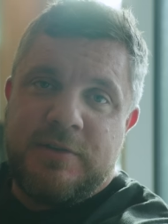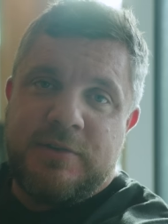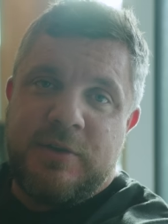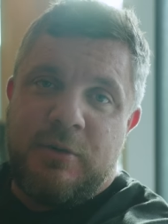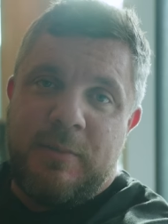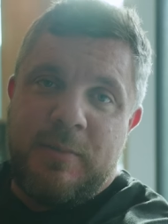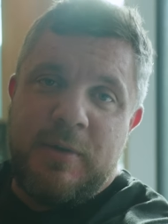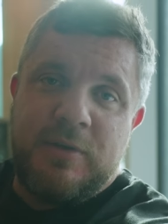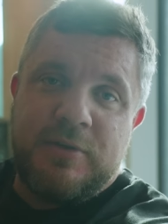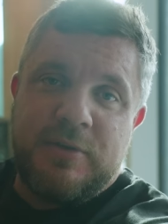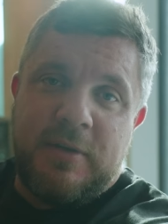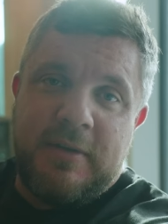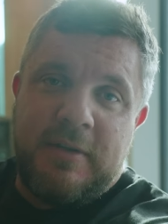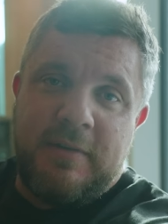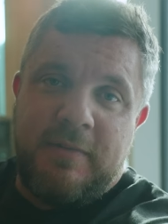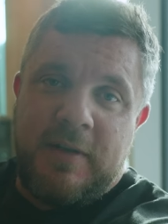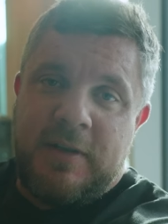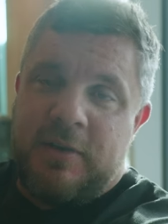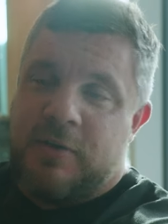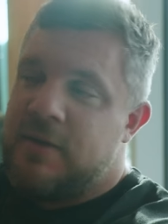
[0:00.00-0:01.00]
So I hope you enjoyed the
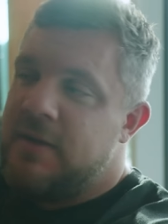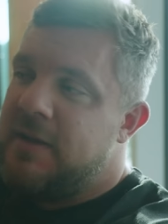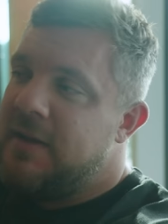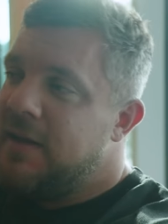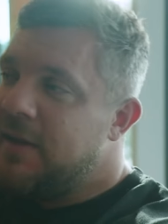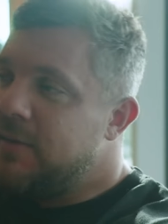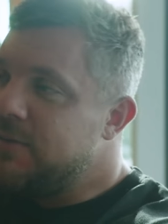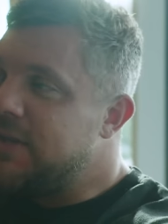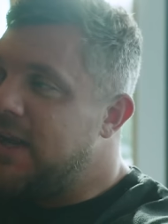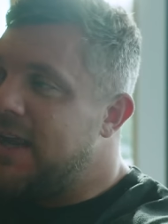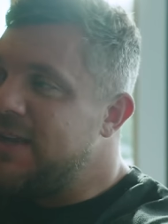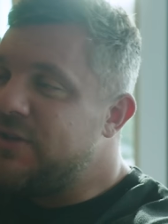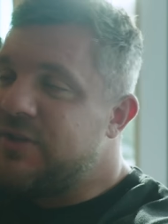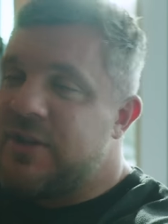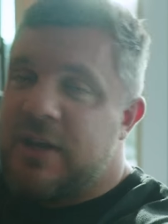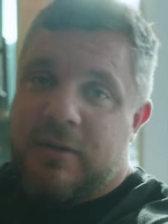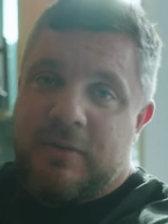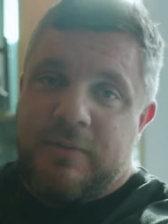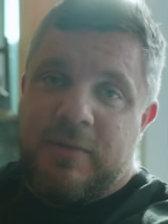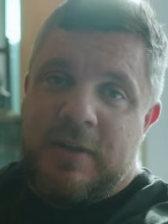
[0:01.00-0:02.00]
video. It was a nice
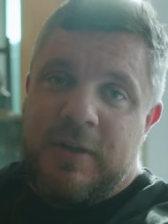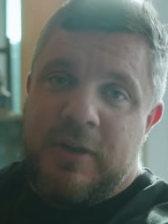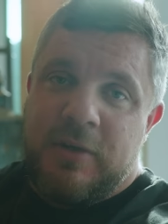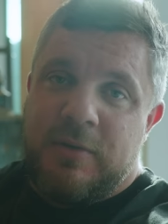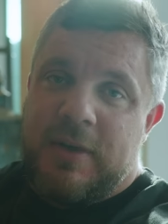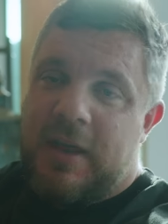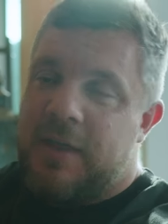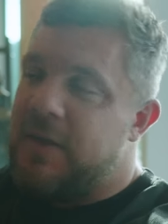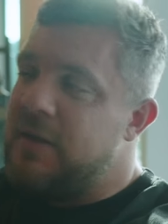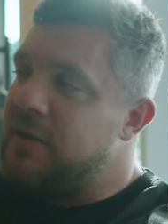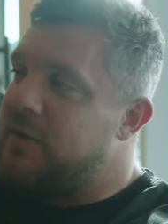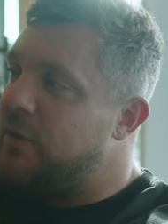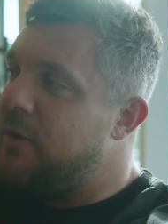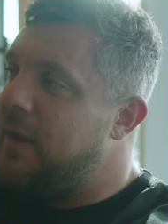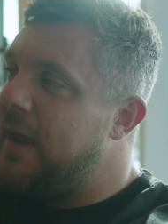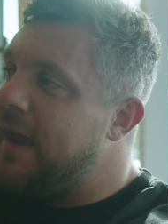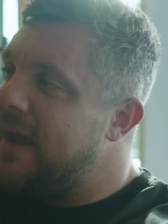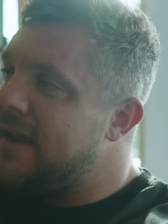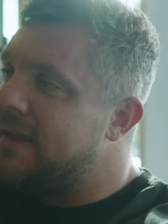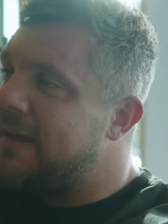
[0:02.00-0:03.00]
chill video, nothing too
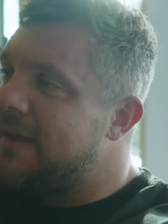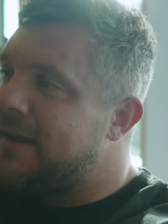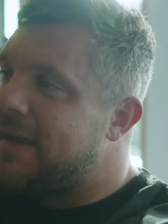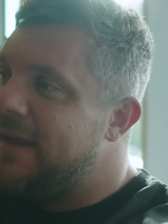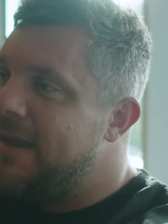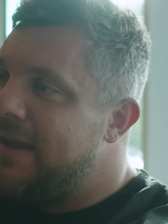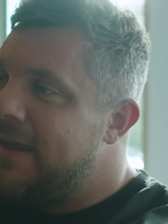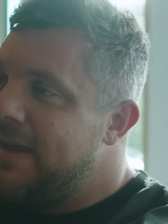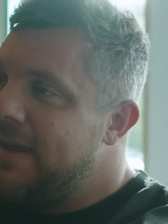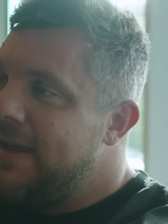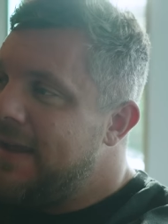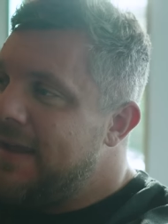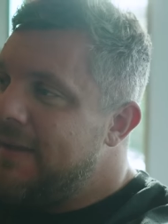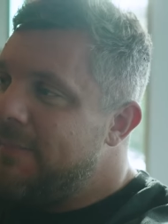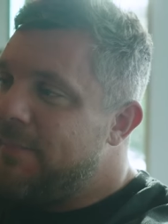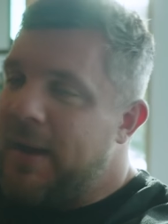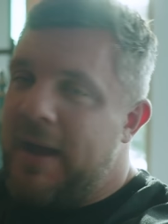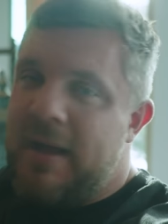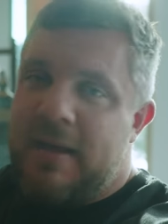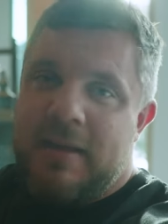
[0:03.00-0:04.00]
hectic.
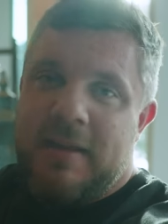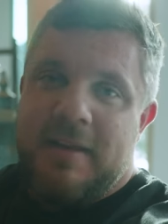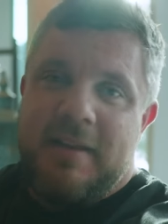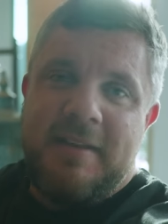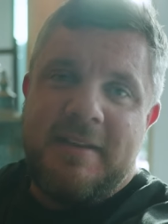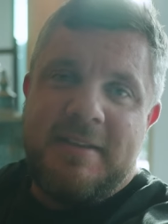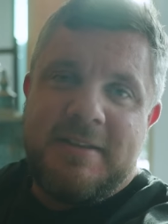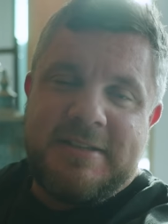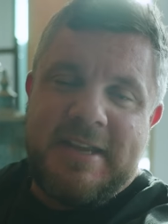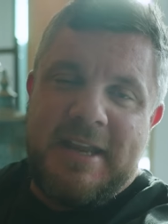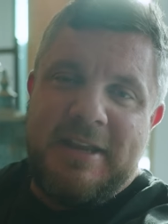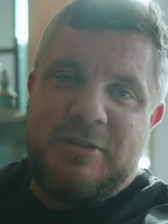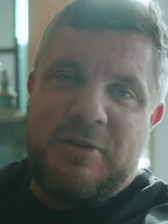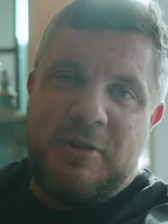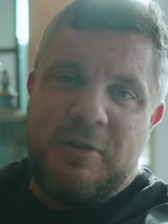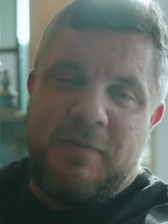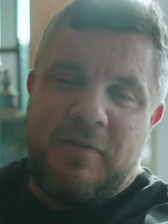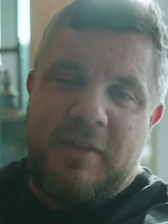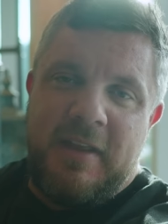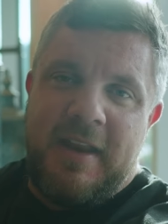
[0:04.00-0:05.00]
But stay
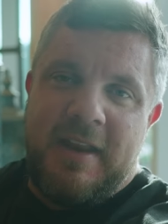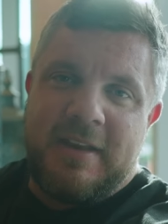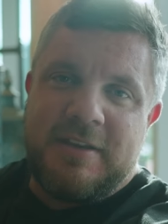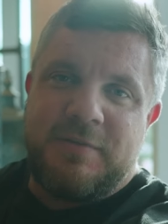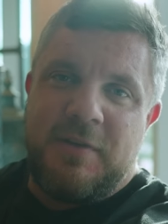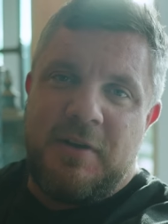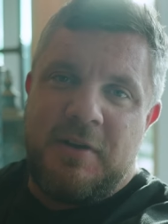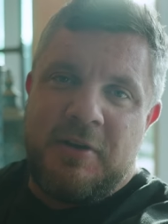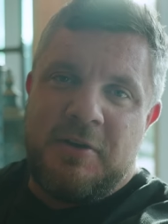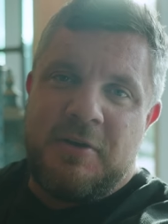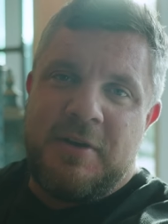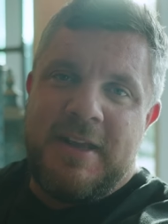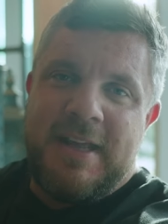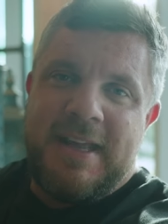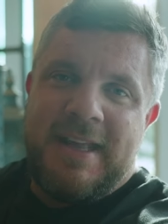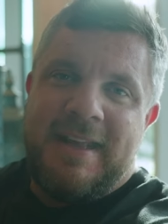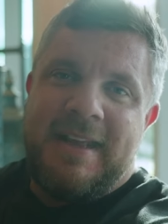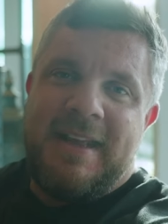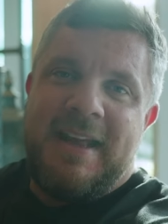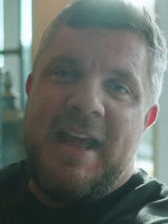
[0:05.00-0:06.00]
tuned for the next video.
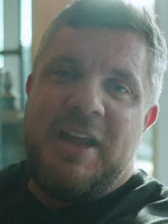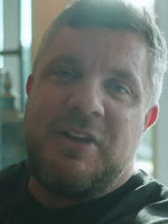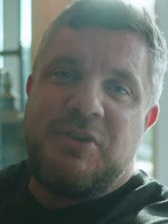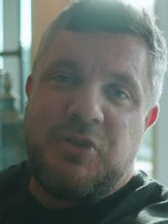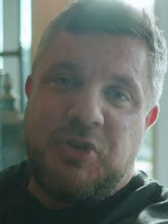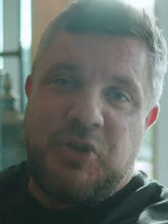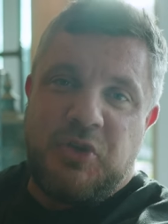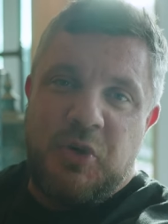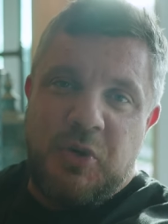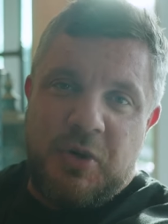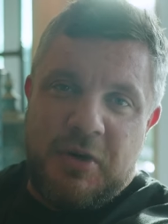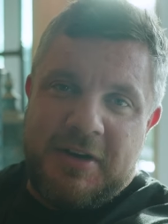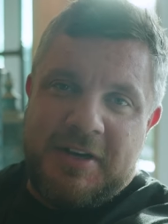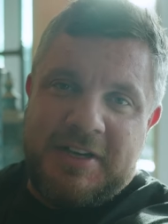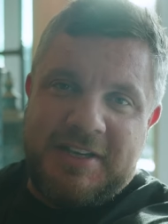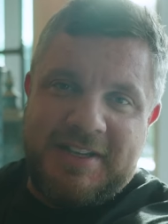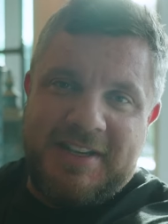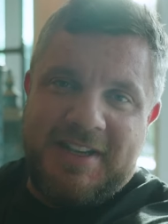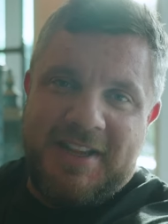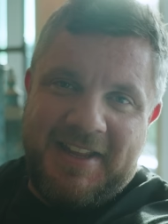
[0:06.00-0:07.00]
It's sure
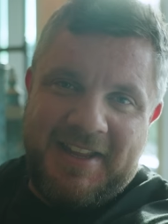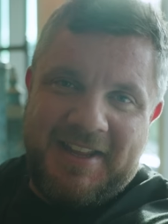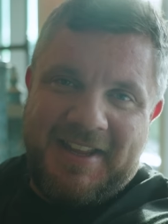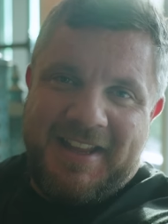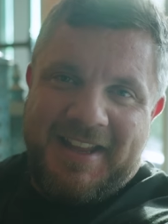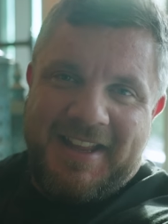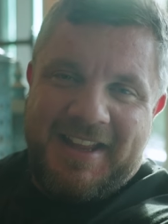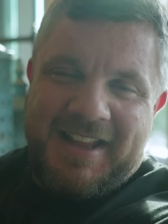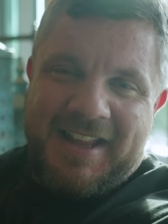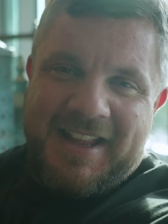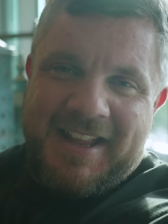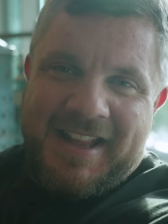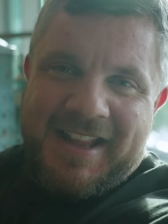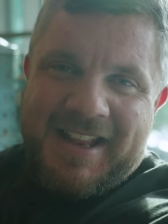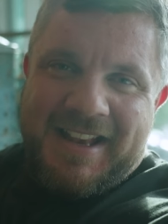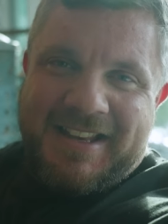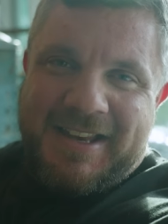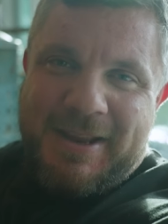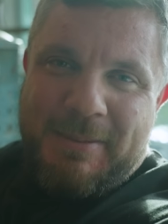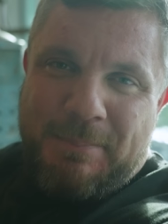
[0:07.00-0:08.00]

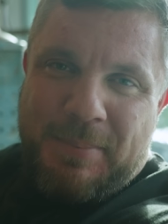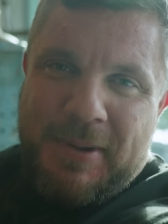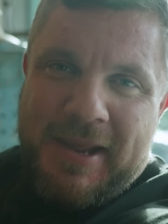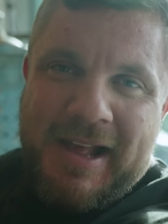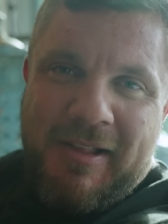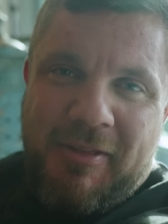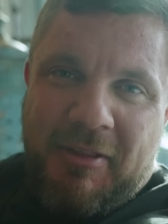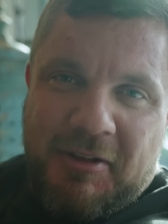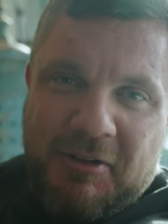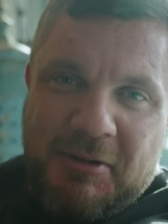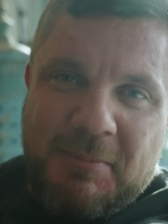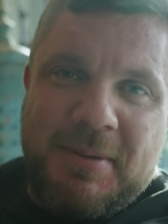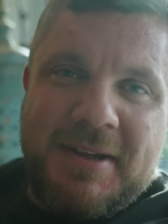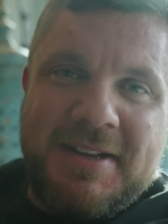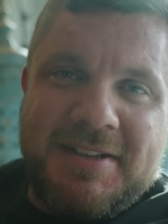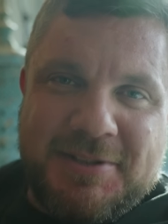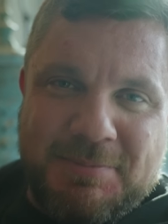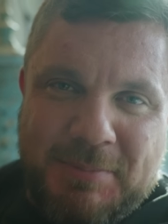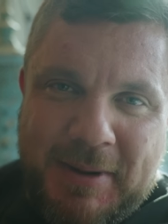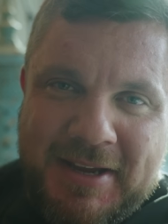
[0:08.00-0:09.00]
to be a little
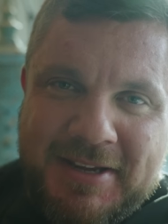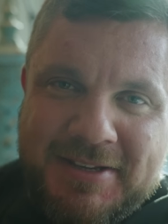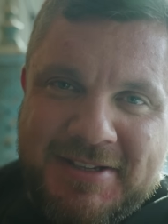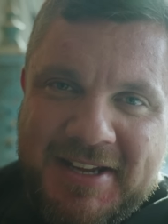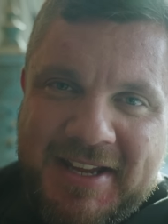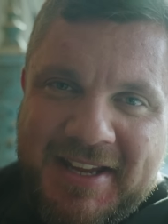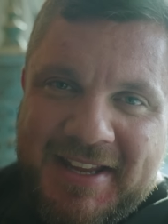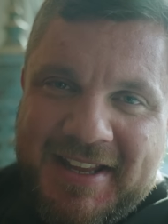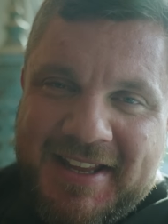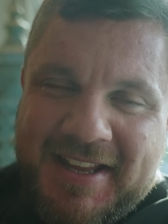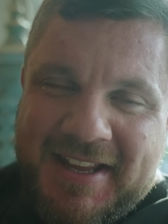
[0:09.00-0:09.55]
bit spicy.